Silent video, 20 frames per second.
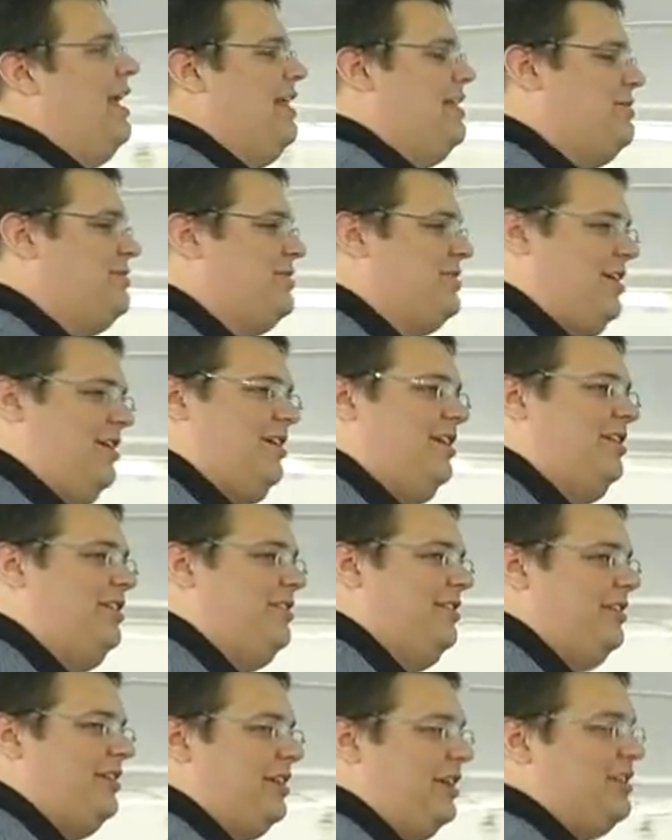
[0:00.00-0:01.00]
and it was
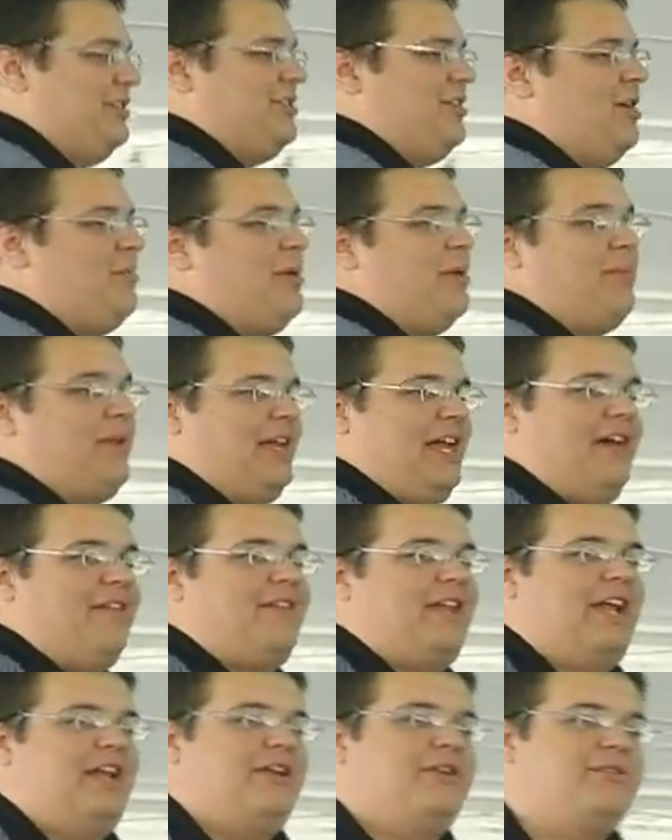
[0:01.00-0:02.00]
starting to concern me, but
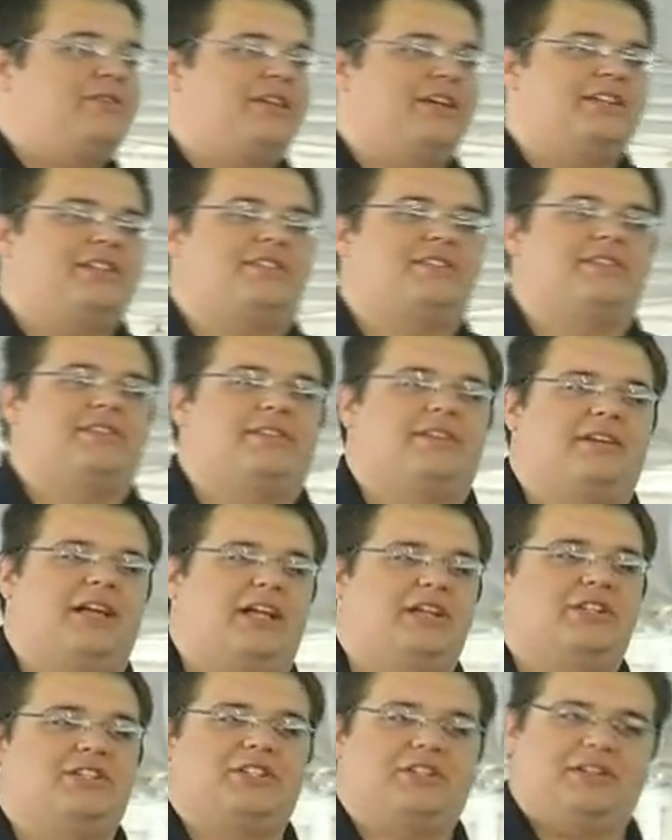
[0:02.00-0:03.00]
now that I knew this,
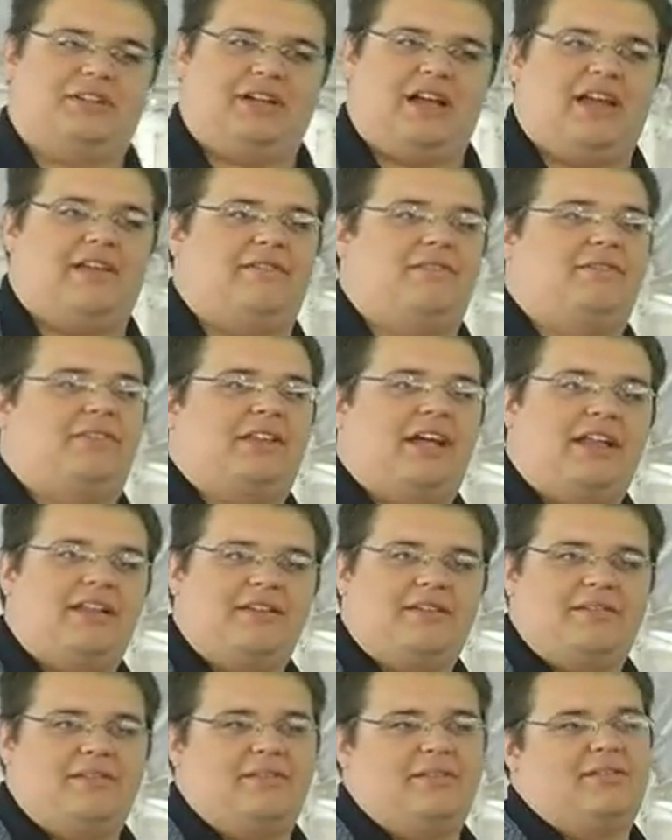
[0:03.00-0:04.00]
I just kind of
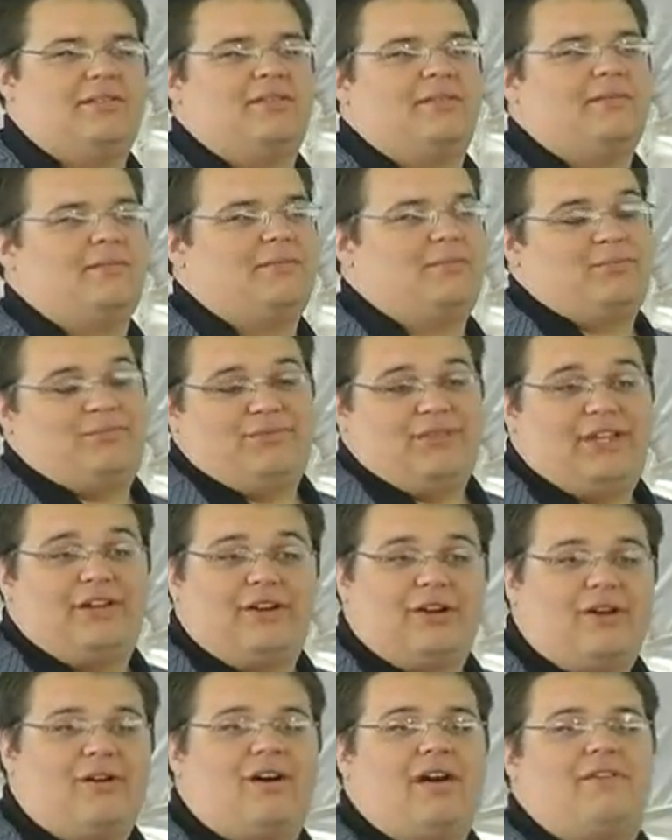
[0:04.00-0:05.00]
let
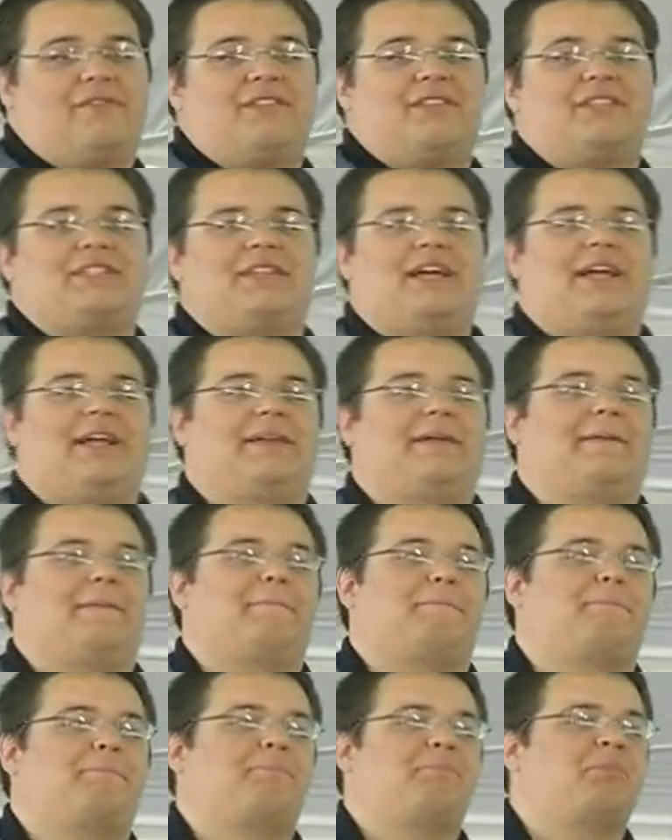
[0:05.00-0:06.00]
her go off to the side.
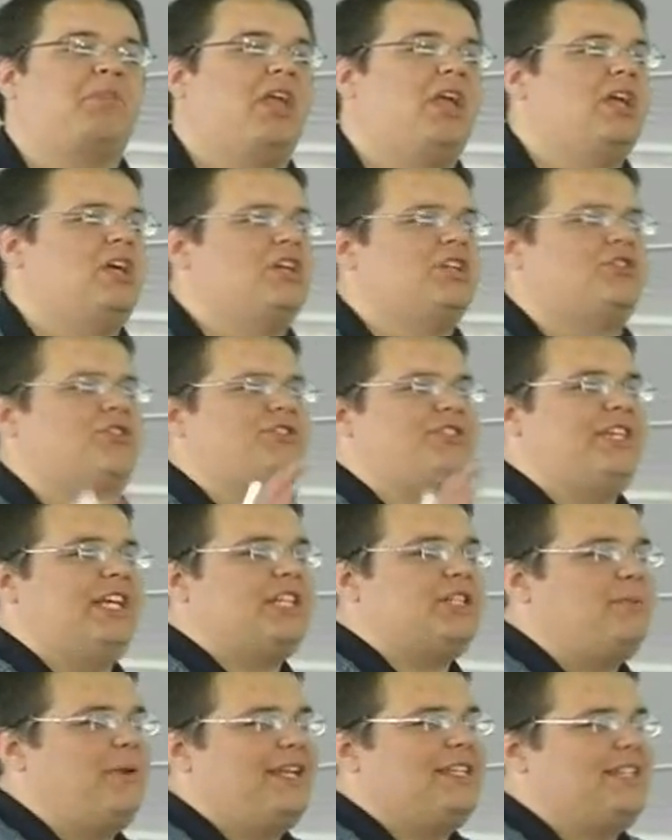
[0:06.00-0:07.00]
So
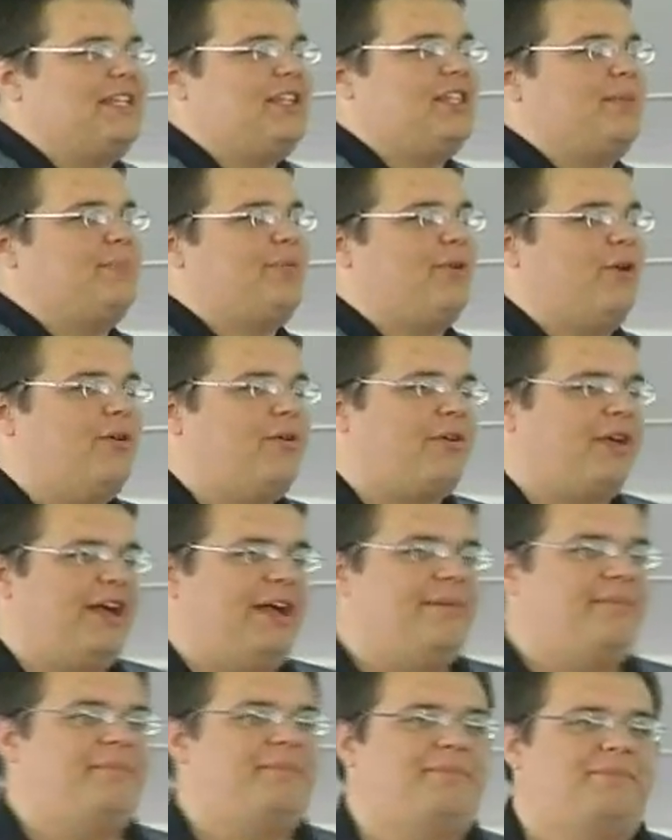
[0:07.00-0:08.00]
6 weeks into the
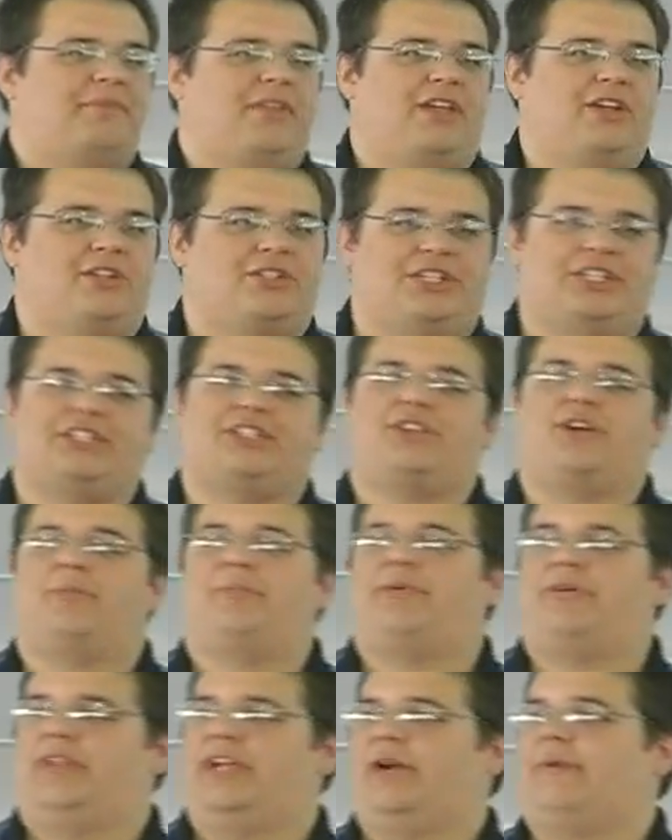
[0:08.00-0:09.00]
program, she's
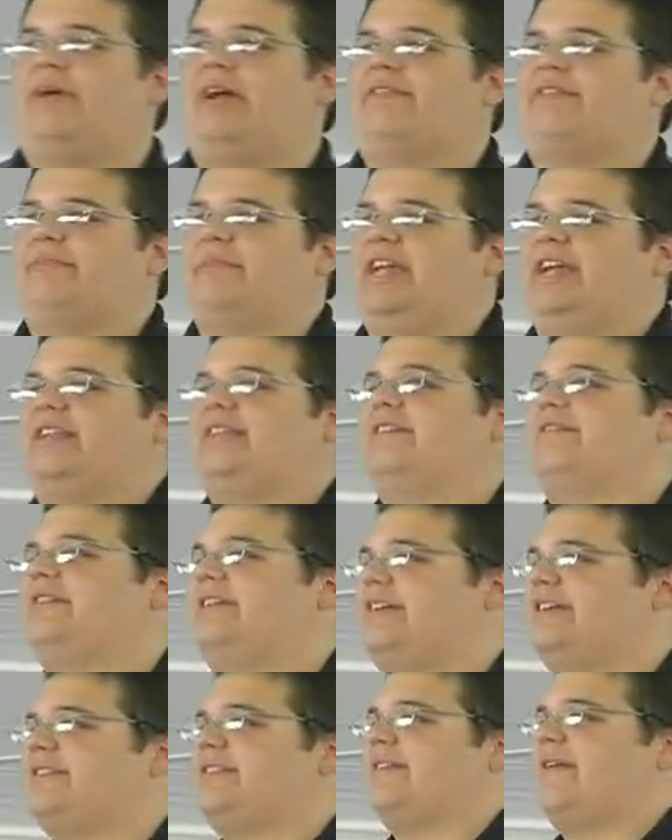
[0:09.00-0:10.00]
still pulling away from the
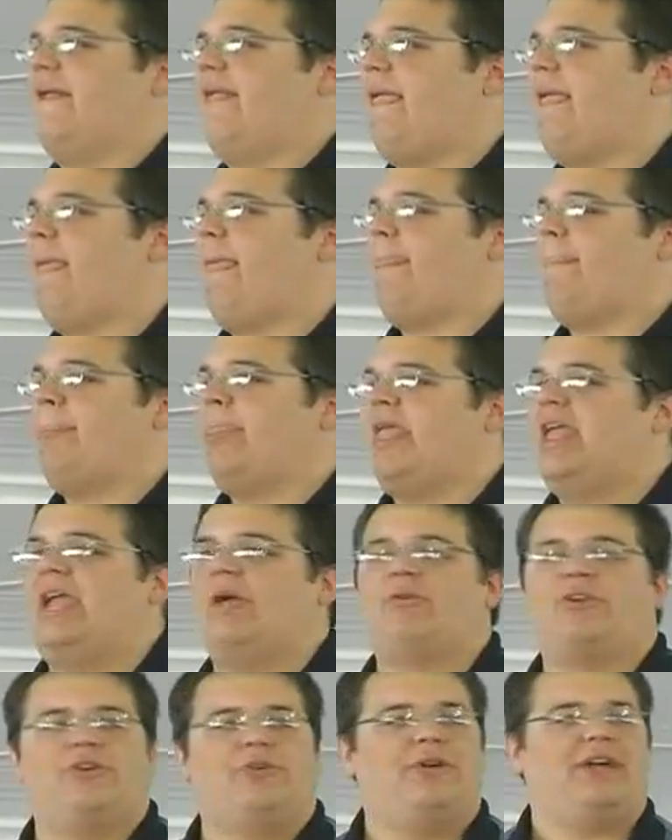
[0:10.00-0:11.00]
activities.
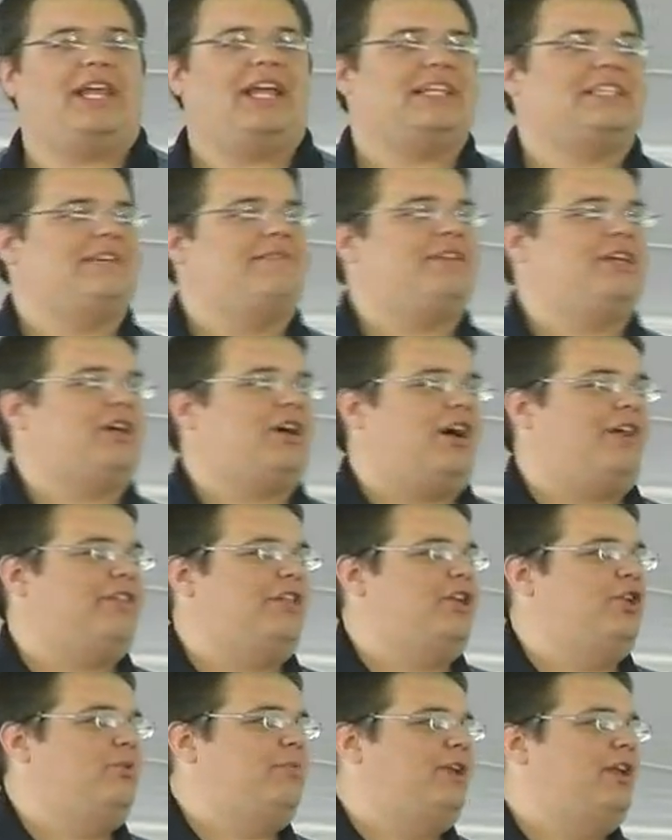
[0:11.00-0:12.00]
And we're doing an activity
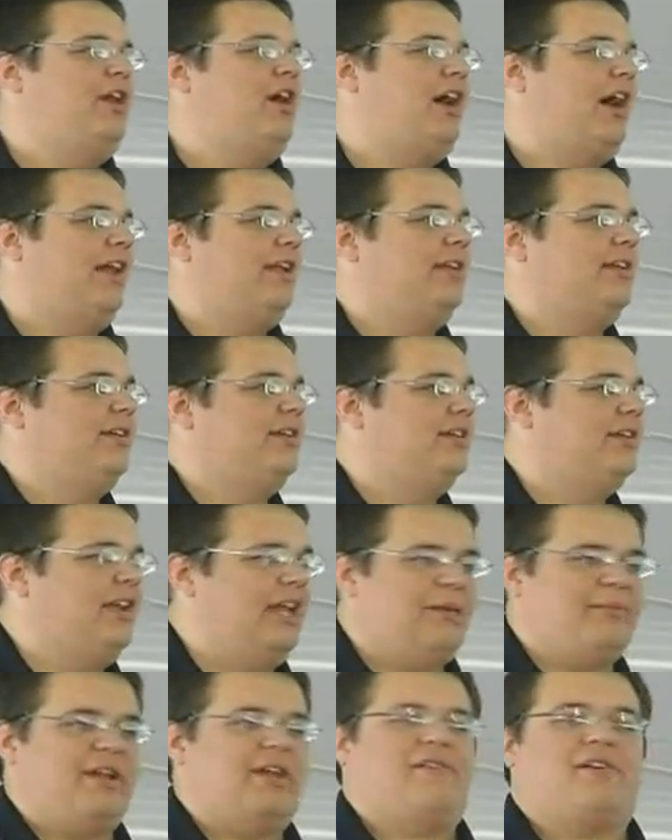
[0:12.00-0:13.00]
called the human knot.
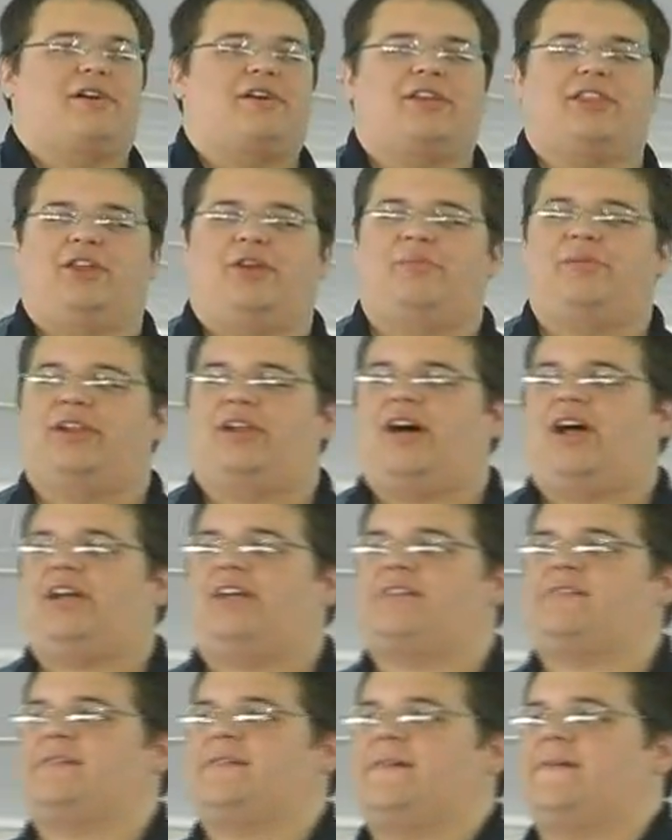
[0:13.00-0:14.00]
Anybody ever heard of the human
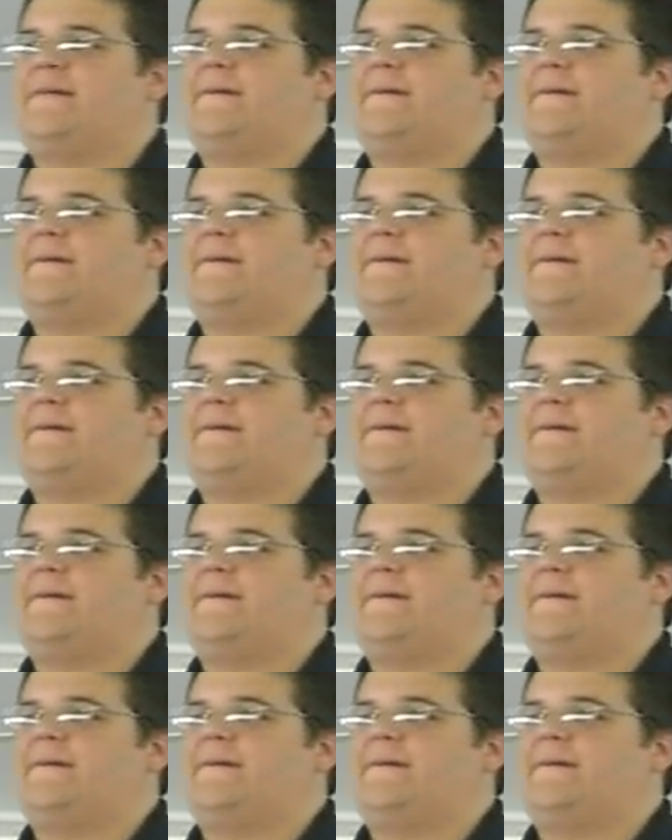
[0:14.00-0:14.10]
knot?